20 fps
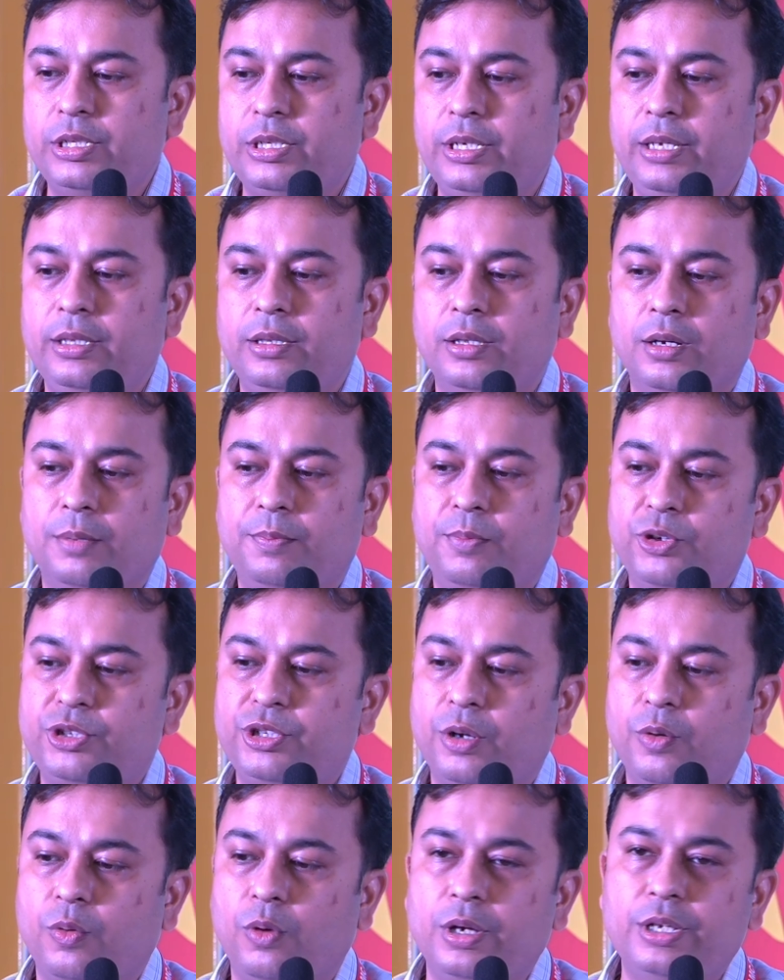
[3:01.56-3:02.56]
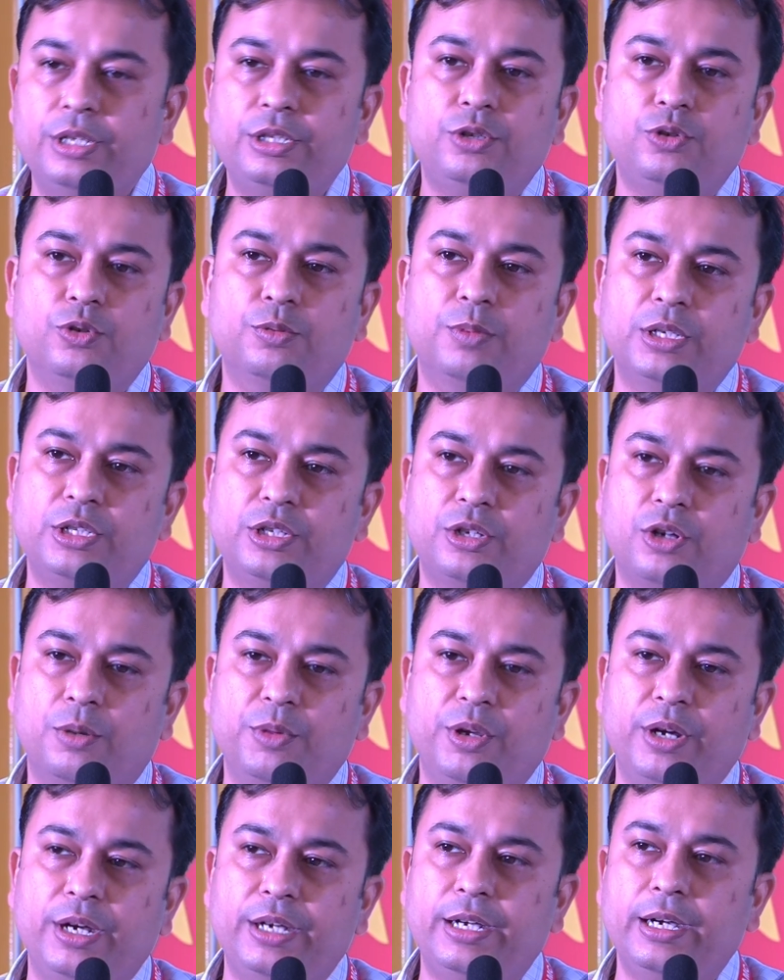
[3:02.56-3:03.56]
see the posterior wall is too much
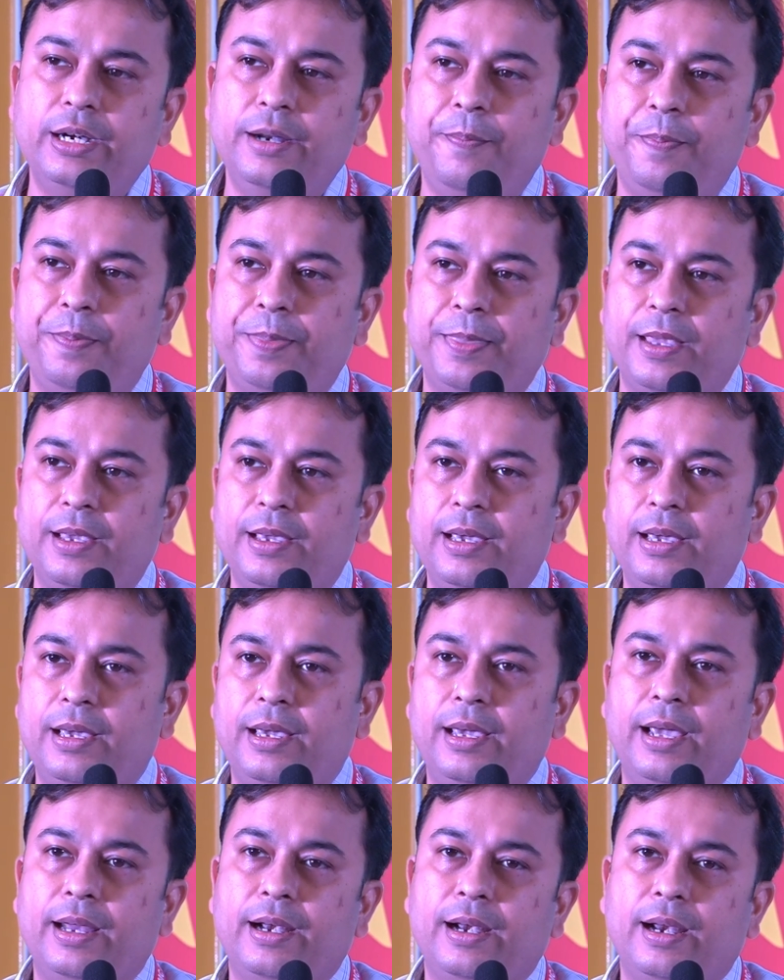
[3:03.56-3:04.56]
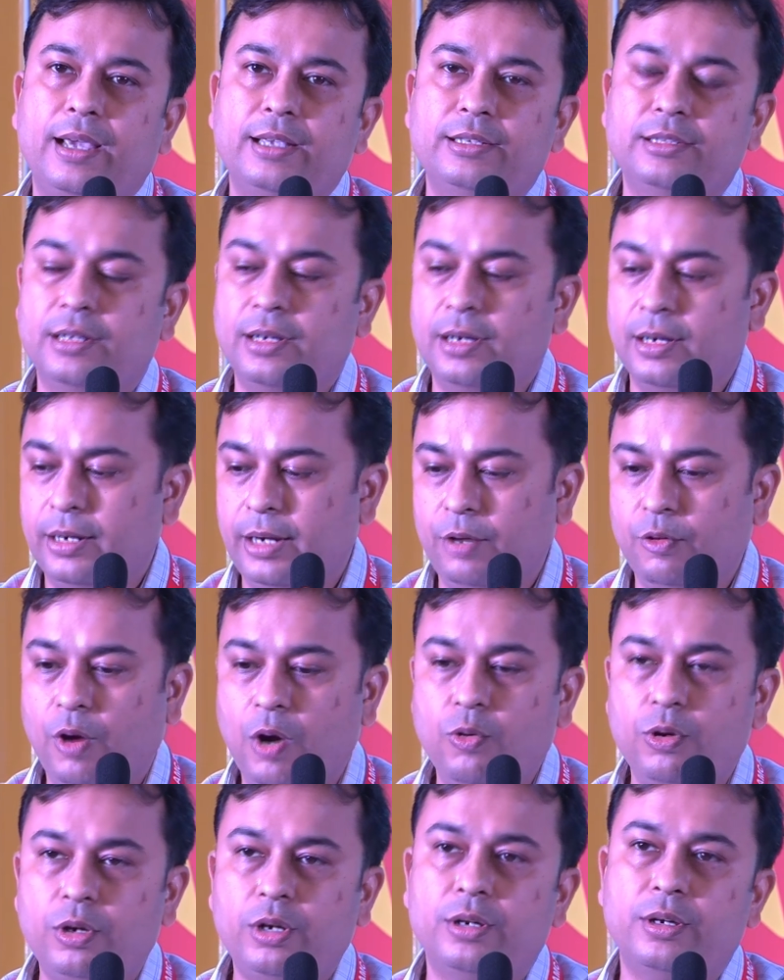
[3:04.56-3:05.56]
comminuted, and as a
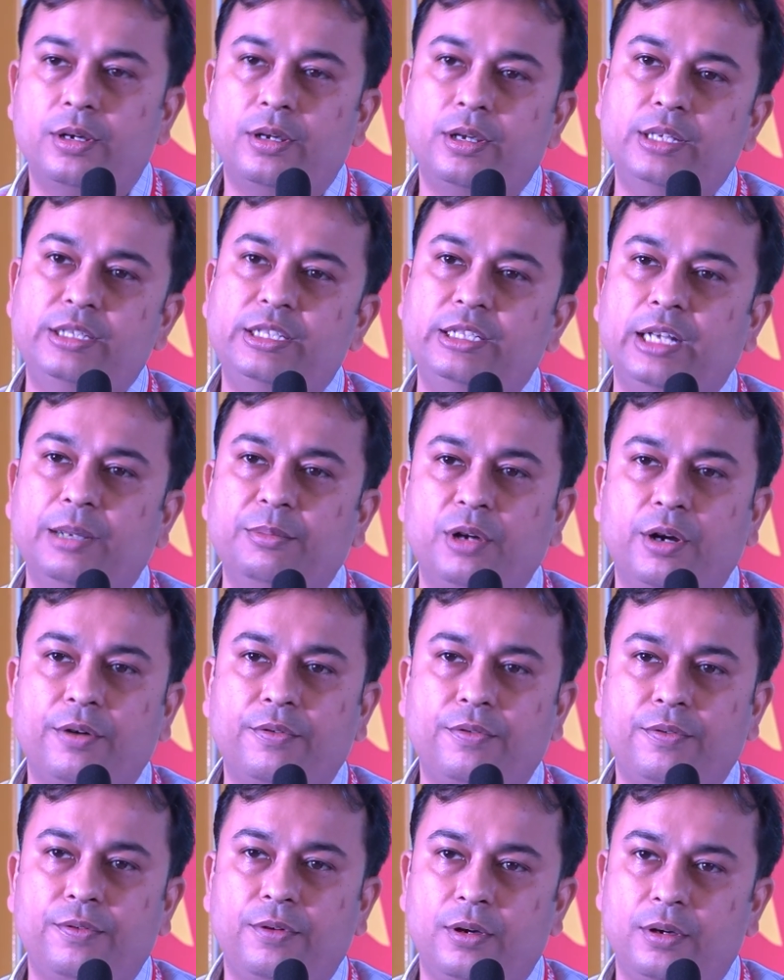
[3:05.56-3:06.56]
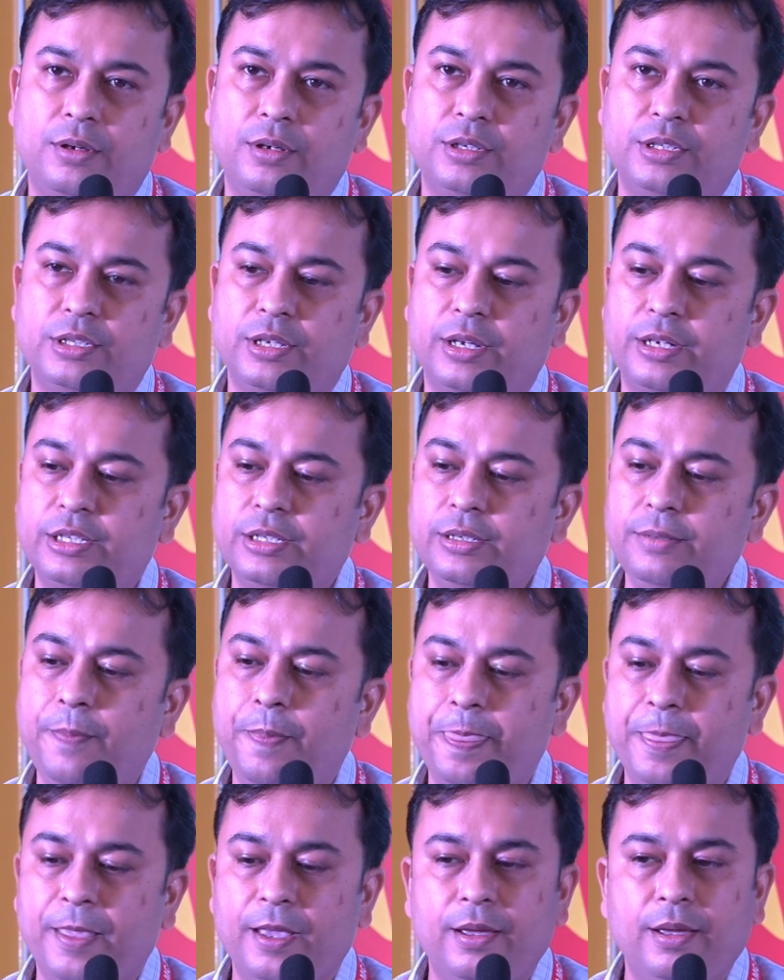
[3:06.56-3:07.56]
devout acetabular surgeon,
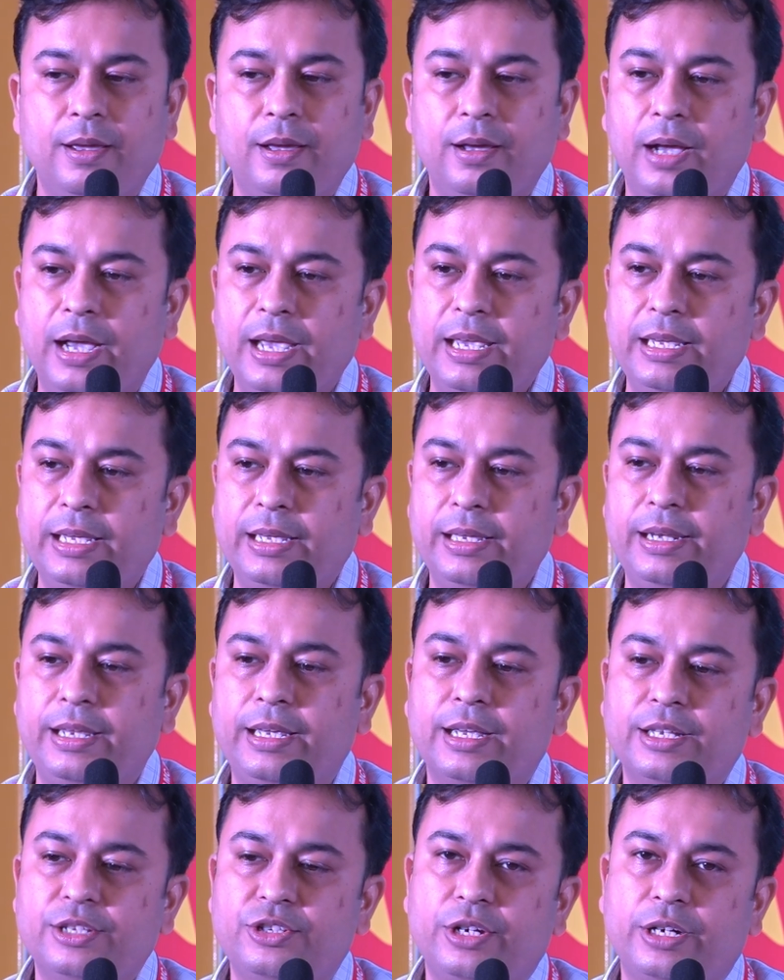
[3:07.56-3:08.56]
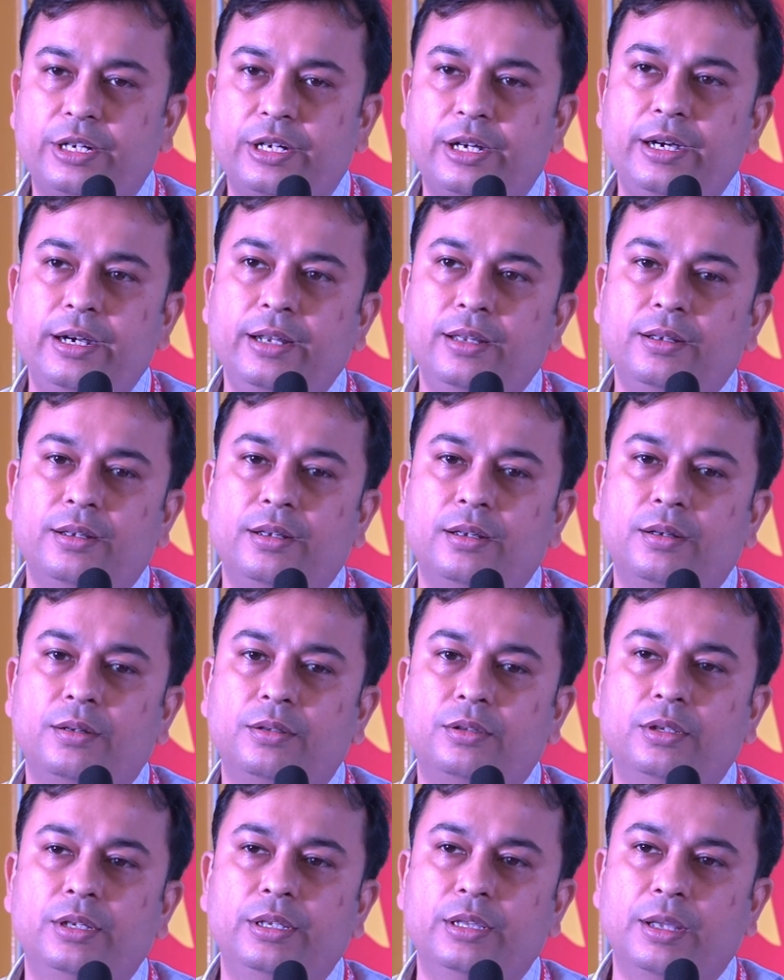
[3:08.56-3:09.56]
I reconstructed
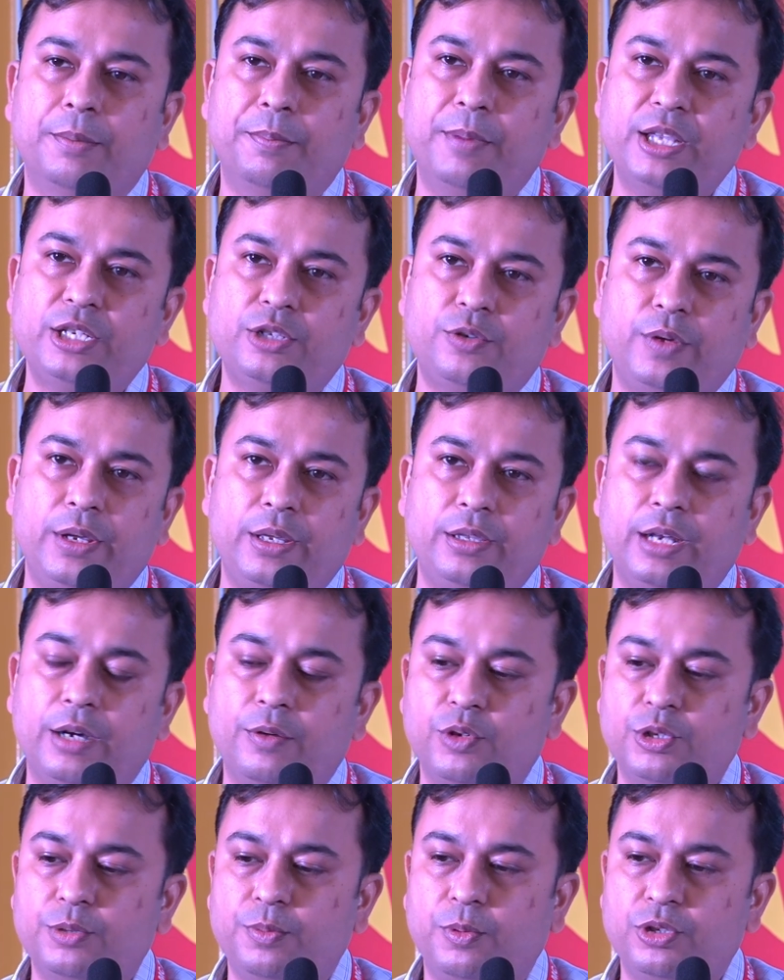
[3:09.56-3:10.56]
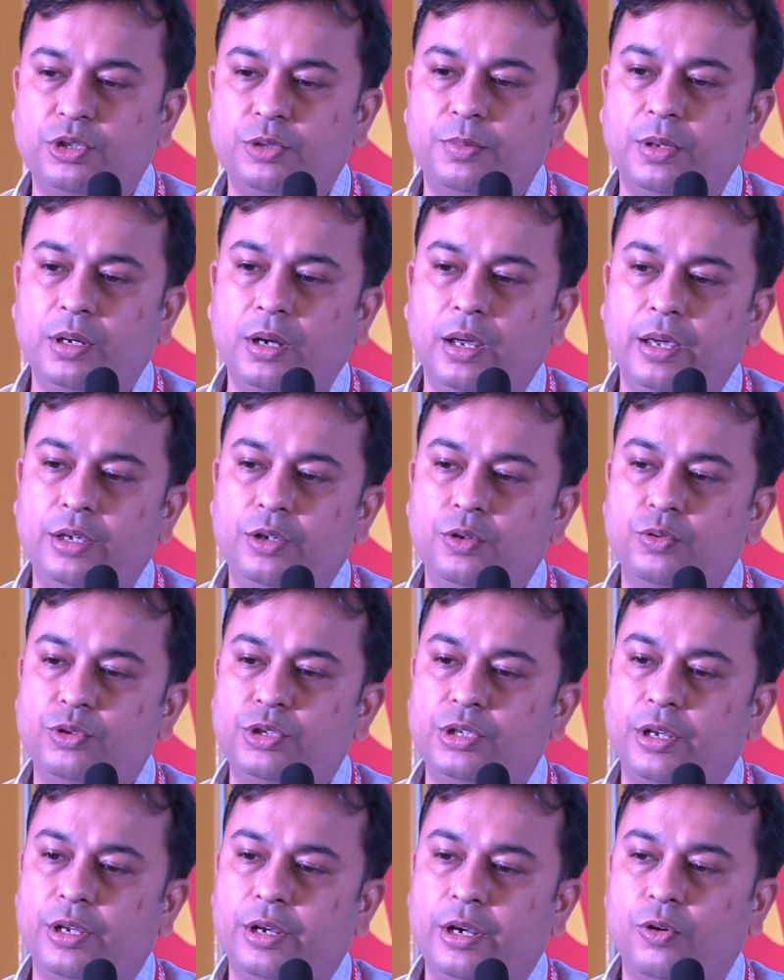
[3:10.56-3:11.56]
in the best way that was possible. I
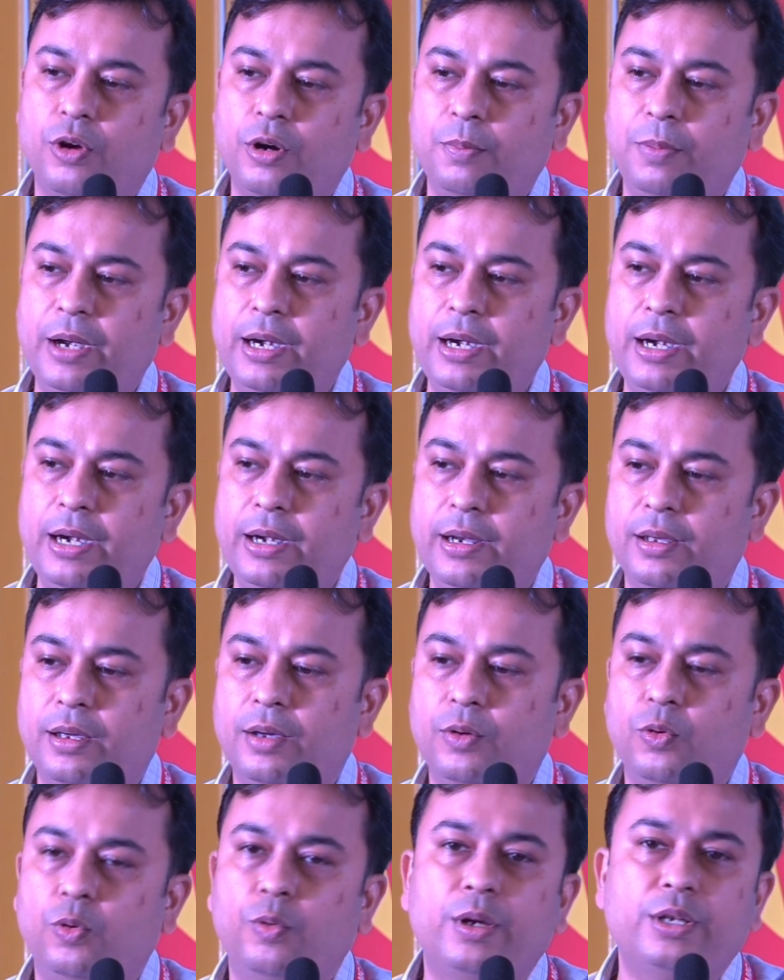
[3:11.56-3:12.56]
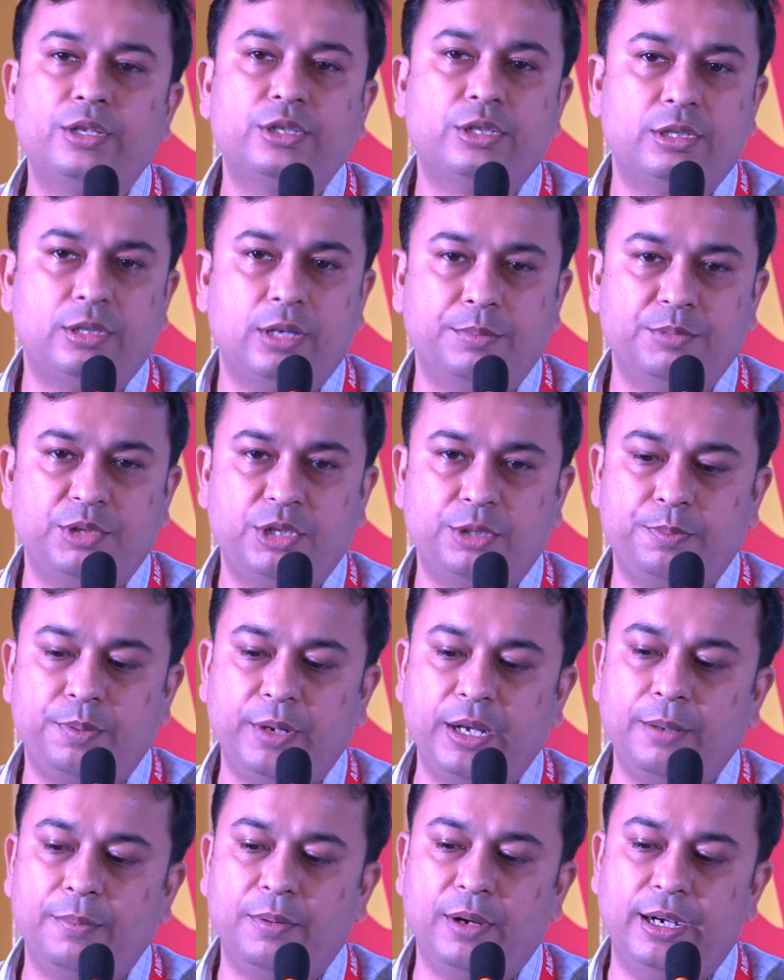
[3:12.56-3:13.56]
used a recon plate over some
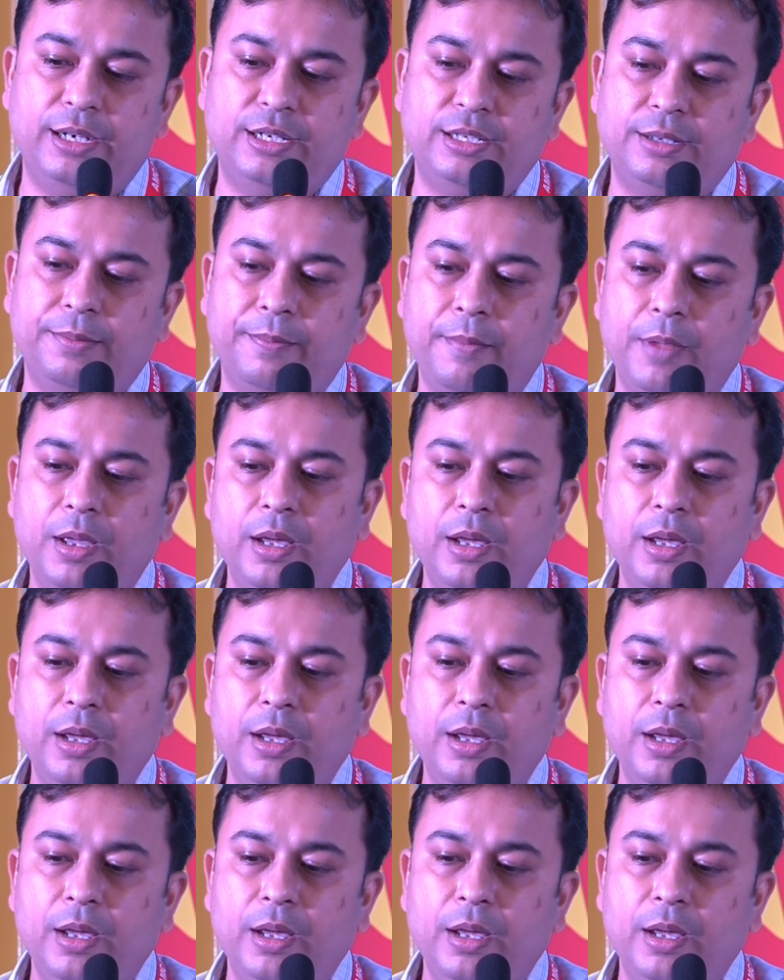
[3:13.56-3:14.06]
spring plates.